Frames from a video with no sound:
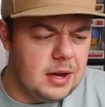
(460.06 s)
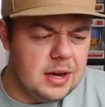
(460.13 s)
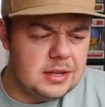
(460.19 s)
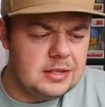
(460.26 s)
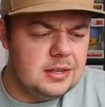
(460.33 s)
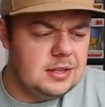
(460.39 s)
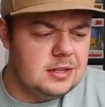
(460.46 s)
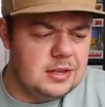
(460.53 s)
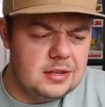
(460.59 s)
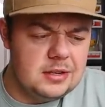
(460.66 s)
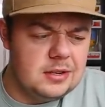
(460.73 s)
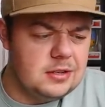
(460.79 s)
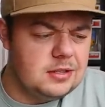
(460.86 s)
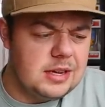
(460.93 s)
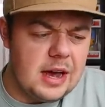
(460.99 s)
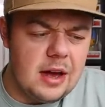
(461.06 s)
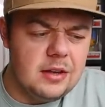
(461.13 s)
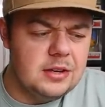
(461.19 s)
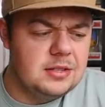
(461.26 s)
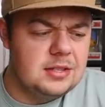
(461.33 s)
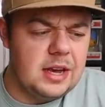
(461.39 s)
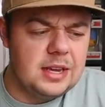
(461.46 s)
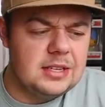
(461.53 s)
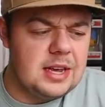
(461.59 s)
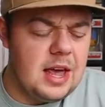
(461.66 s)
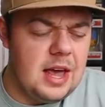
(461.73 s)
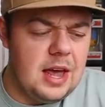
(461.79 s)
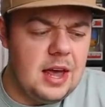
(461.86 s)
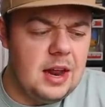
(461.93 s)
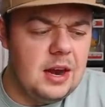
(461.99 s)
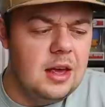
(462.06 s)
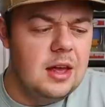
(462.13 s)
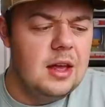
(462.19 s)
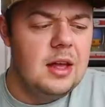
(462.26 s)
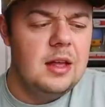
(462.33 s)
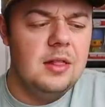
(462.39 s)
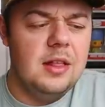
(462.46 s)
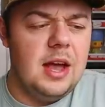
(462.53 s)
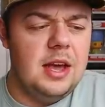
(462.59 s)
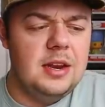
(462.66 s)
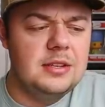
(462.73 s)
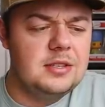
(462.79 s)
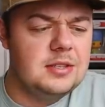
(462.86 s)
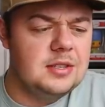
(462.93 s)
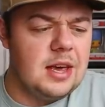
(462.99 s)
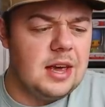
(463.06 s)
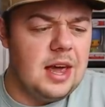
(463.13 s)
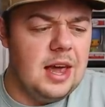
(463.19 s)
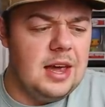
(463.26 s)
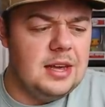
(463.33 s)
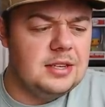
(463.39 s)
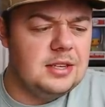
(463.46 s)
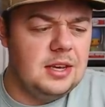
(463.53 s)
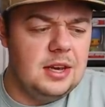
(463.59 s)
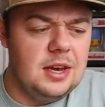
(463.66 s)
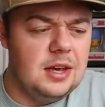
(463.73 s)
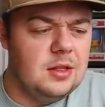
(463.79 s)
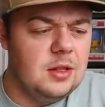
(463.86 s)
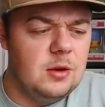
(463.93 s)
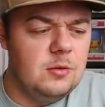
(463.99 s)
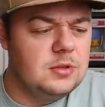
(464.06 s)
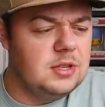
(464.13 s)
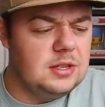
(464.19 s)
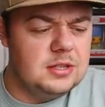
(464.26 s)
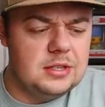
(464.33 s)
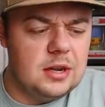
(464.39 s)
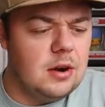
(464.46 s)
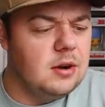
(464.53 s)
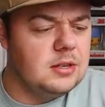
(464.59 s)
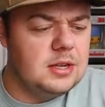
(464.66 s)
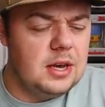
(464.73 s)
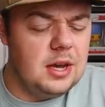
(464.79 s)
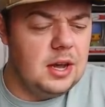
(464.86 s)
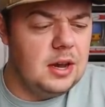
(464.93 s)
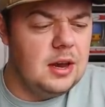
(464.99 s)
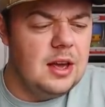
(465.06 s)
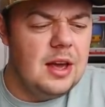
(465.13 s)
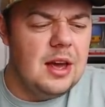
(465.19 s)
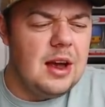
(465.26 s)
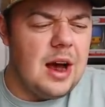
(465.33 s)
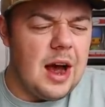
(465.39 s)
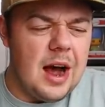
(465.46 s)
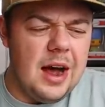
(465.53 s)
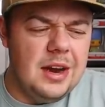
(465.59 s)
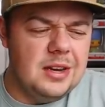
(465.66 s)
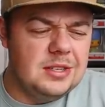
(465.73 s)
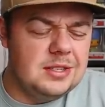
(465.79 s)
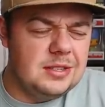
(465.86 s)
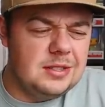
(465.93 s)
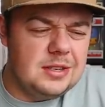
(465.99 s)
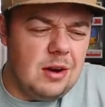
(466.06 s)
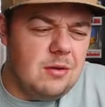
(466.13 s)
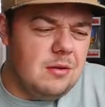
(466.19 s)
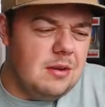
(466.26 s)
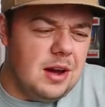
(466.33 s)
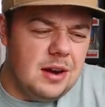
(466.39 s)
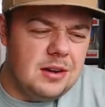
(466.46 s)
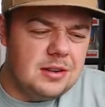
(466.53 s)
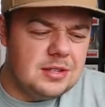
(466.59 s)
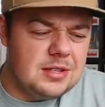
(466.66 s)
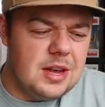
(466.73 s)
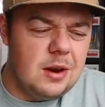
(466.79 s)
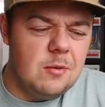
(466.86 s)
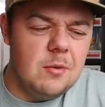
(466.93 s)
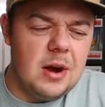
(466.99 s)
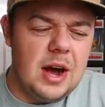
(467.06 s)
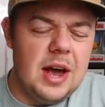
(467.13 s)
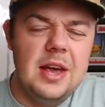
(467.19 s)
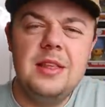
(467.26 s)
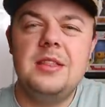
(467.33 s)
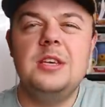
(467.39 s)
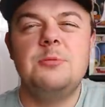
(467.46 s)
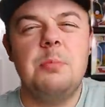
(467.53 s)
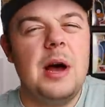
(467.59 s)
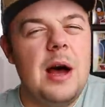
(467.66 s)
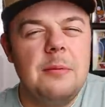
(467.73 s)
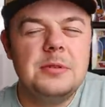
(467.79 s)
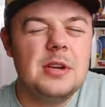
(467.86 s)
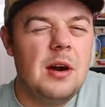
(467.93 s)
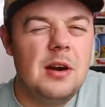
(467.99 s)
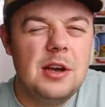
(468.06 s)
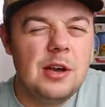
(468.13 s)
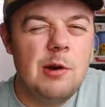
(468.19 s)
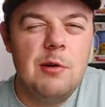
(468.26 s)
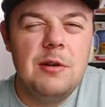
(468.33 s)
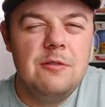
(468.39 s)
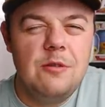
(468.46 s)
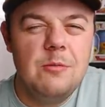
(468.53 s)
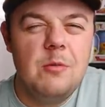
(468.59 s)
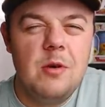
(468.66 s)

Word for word: bucks. His sister Sally's like 10. Linus is like 18. Lucy's 13. I just don't understand why these pops aren't going for